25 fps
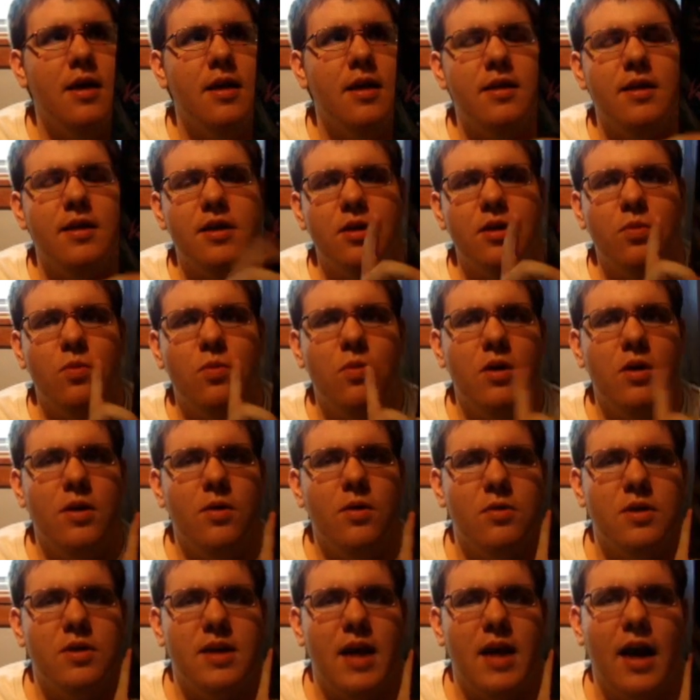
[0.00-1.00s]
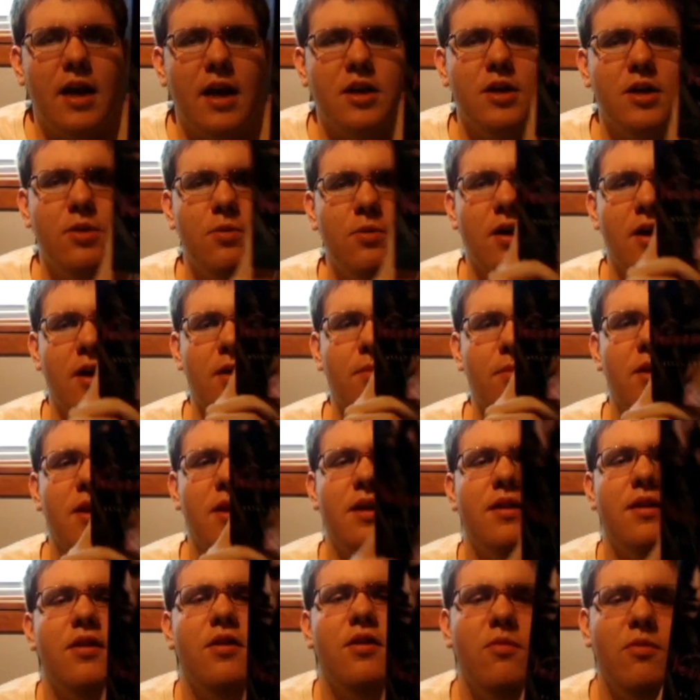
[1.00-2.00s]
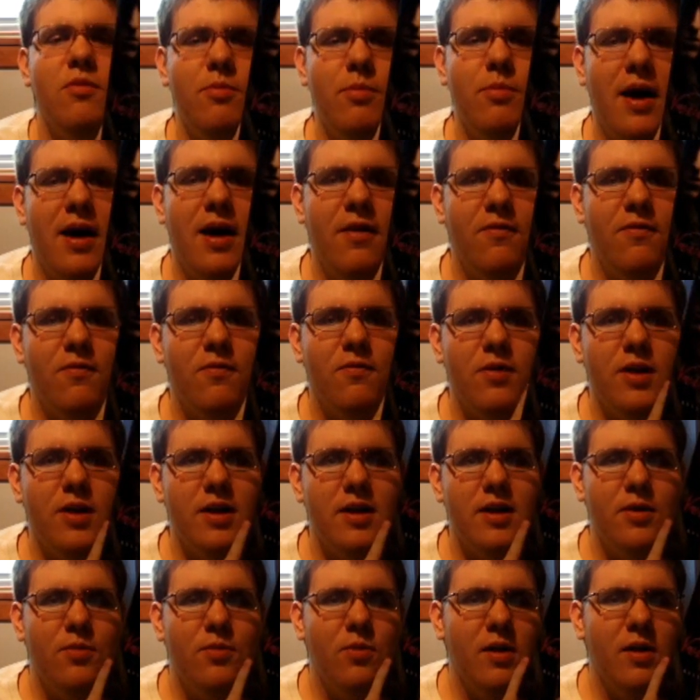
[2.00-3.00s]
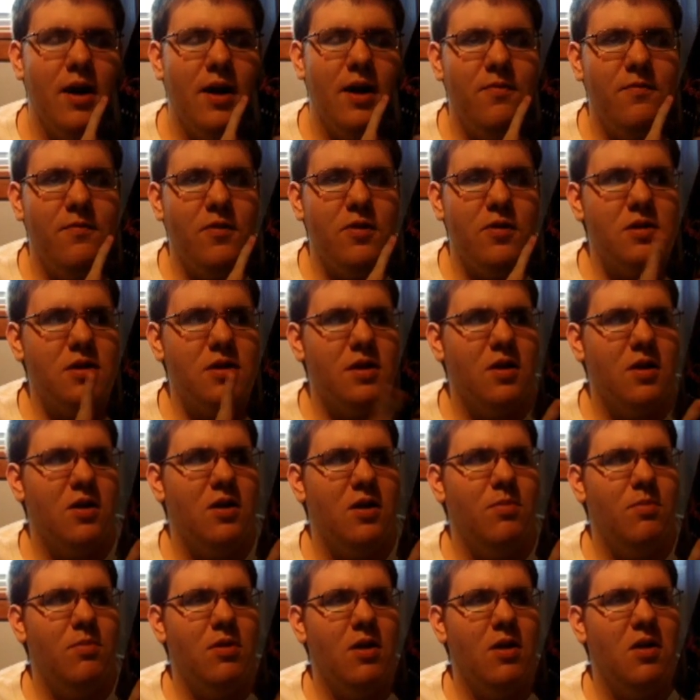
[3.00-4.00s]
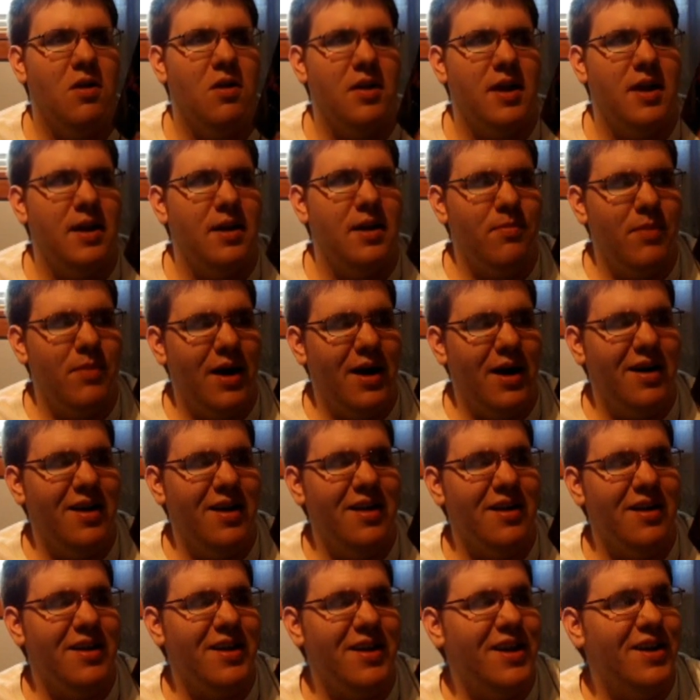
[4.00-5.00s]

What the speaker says: This one was actually recommended to me by a friend when I first started vlogging about a